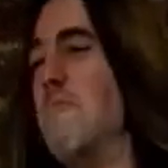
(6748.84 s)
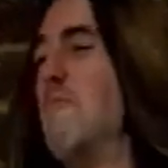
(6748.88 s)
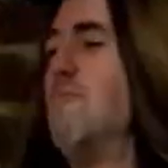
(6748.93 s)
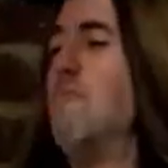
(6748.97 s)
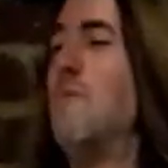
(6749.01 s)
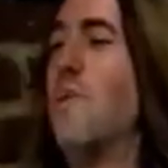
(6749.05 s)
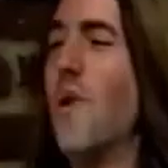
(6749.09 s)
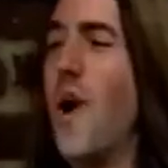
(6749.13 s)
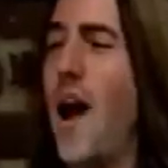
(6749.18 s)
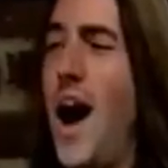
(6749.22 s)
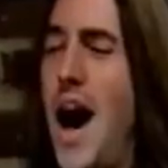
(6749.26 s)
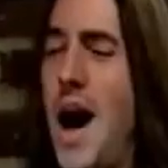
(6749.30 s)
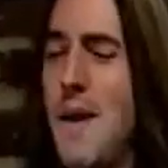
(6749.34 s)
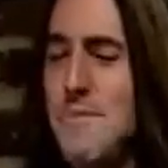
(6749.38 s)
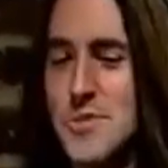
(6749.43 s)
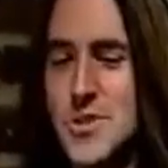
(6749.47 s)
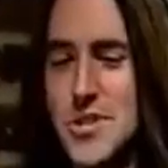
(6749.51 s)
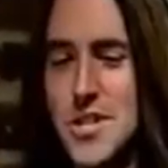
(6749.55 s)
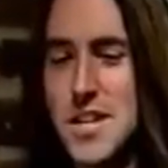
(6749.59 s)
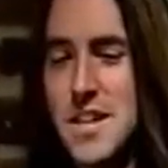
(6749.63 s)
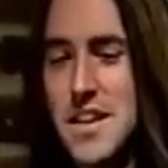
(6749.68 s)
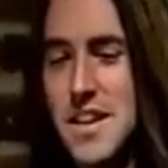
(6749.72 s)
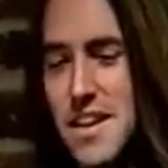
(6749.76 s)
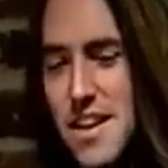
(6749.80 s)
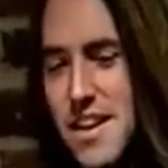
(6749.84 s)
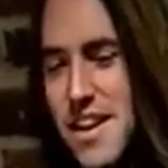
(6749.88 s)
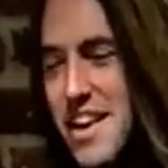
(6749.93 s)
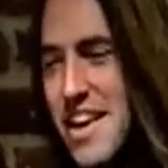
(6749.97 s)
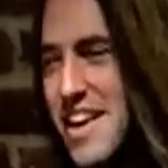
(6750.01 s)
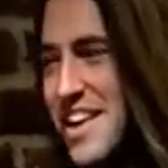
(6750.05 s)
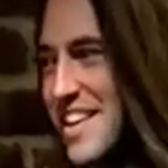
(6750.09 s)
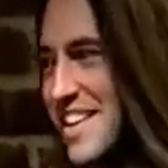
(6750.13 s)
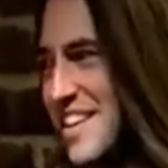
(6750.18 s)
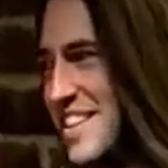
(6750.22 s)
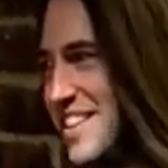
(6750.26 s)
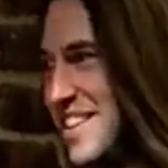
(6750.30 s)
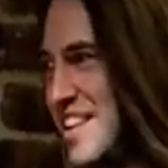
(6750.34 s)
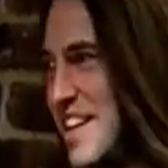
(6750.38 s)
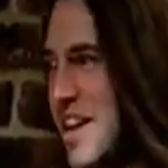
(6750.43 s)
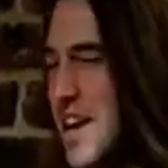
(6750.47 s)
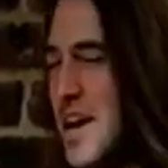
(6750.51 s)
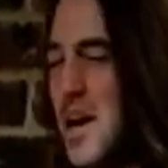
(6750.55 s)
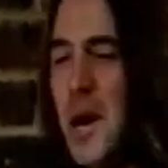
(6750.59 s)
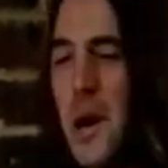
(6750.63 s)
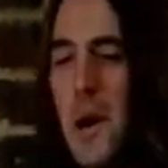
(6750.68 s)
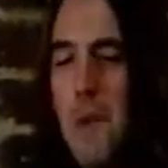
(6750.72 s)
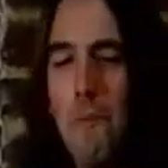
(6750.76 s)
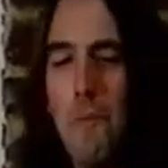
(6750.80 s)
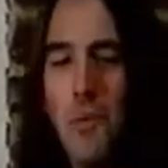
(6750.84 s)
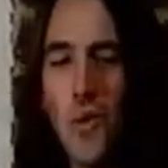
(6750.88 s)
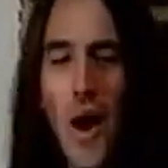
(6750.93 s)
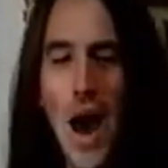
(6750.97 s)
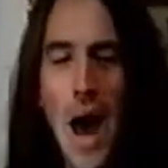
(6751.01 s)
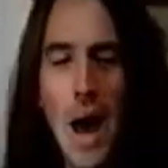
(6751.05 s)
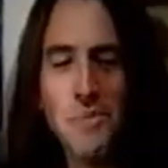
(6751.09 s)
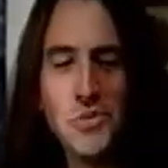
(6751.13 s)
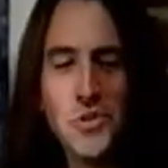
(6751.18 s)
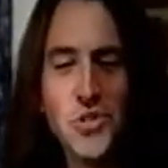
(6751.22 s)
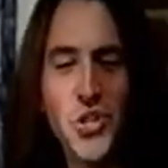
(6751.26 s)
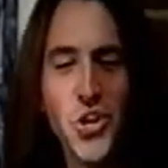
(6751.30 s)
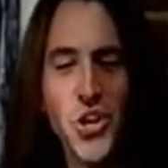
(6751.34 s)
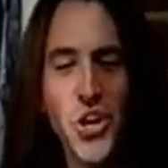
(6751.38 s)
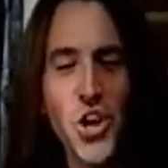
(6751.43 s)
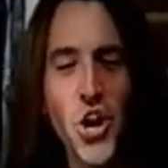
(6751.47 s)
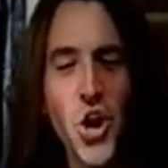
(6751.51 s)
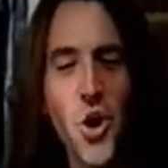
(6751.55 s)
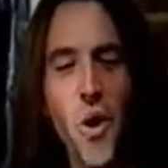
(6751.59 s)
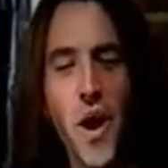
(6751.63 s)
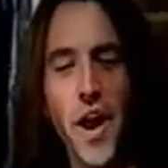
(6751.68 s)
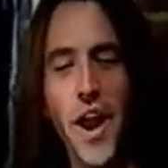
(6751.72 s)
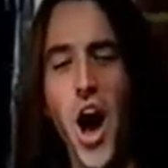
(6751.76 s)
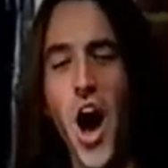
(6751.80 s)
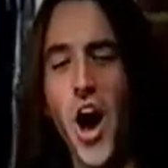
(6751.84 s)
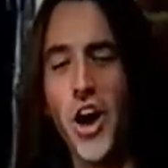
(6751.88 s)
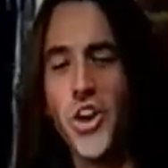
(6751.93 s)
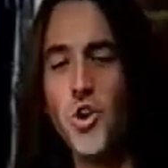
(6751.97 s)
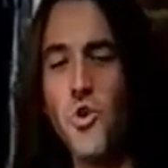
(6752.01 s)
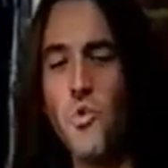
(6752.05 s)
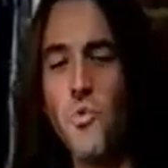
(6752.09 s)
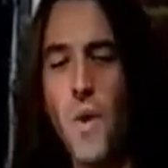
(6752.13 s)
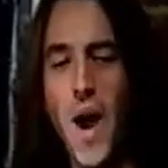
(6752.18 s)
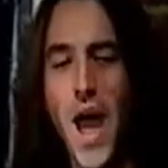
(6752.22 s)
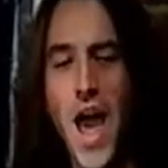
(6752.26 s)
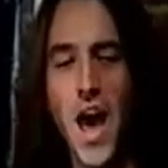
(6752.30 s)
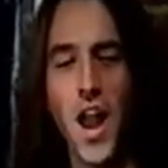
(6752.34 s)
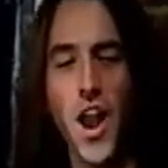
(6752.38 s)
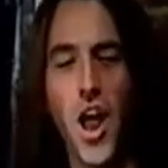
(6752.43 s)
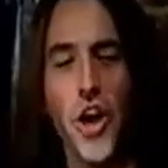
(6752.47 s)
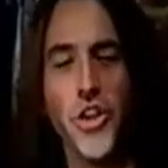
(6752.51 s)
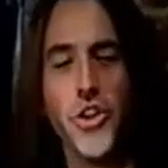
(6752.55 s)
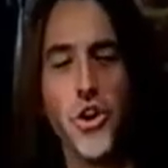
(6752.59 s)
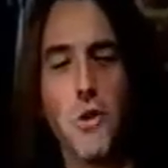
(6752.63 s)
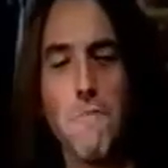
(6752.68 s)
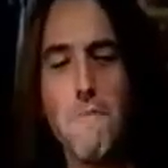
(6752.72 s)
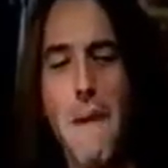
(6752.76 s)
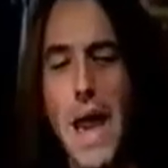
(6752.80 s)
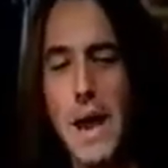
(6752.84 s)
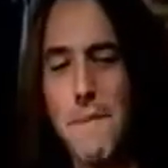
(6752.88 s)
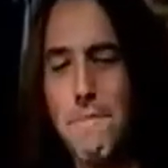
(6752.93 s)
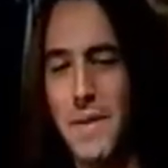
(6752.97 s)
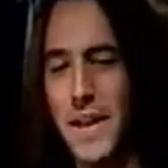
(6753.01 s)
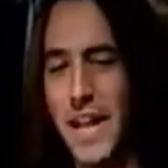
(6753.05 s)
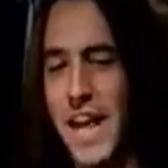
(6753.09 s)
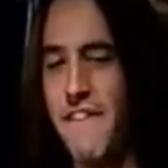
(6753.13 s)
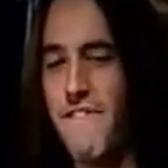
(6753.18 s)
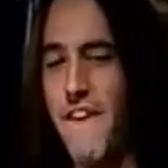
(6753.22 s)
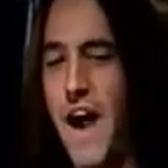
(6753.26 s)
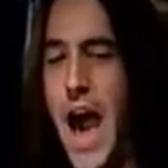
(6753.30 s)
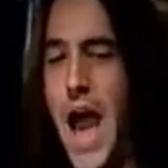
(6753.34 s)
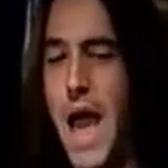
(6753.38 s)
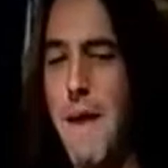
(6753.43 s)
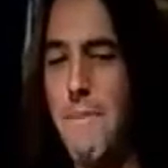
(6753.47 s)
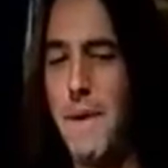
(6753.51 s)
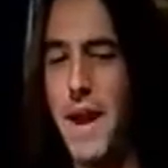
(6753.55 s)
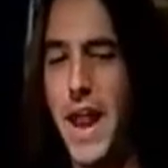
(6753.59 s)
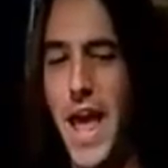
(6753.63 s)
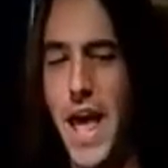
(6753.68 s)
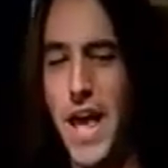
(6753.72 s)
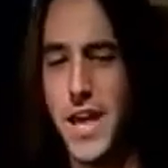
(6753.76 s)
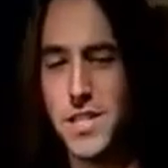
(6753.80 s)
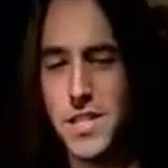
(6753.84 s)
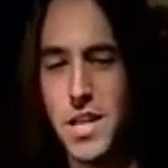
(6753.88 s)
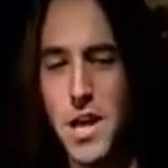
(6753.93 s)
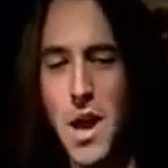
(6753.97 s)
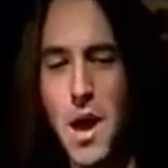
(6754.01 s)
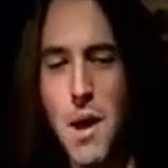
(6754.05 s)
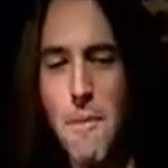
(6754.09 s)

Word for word: Props, props to you on how you wail on your make-believe Ibanez.